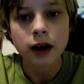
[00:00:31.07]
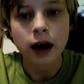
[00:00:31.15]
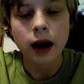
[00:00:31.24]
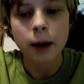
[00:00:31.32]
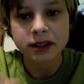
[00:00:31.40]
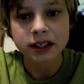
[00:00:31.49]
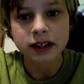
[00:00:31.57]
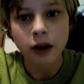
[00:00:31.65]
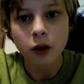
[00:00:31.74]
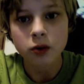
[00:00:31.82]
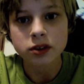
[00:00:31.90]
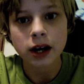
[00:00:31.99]
It's at that
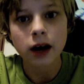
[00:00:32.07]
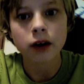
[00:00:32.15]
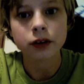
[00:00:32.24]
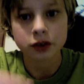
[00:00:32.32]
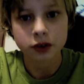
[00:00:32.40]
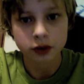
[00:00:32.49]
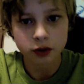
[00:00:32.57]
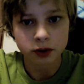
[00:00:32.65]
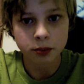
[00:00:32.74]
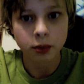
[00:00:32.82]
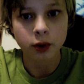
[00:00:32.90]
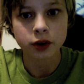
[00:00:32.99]
hotel, and there's a news
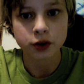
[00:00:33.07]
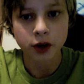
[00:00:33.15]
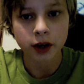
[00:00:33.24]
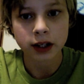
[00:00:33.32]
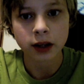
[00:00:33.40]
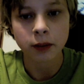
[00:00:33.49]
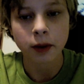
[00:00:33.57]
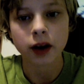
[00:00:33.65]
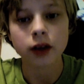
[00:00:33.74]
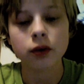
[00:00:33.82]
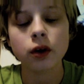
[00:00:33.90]
reporter talking about it